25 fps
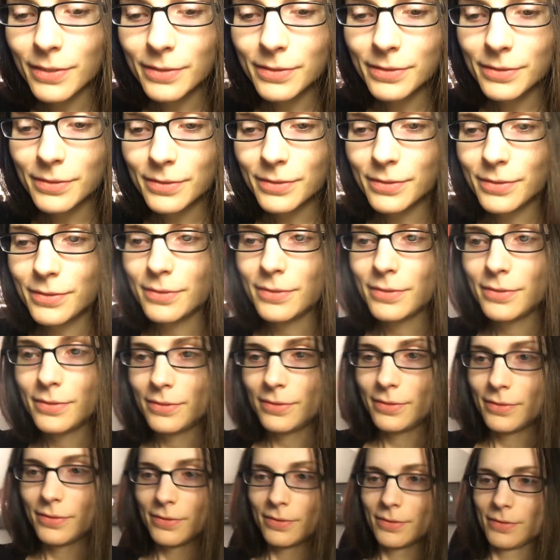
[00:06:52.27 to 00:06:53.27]

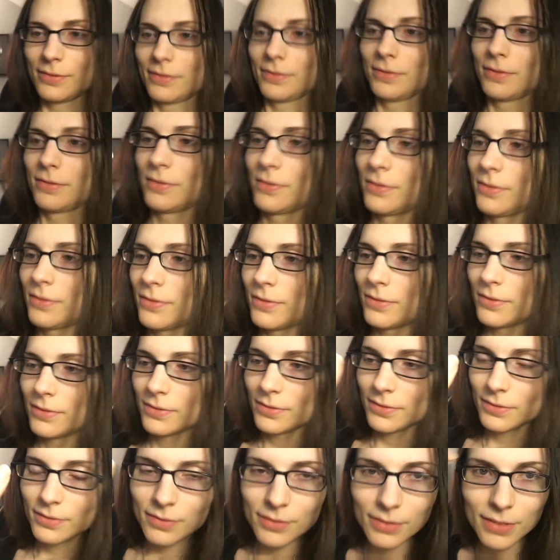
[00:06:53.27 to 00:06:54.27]

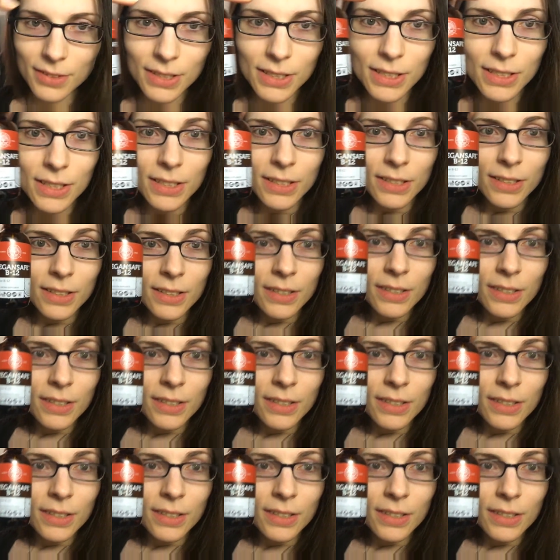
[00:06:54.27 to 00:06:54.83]
[no speech]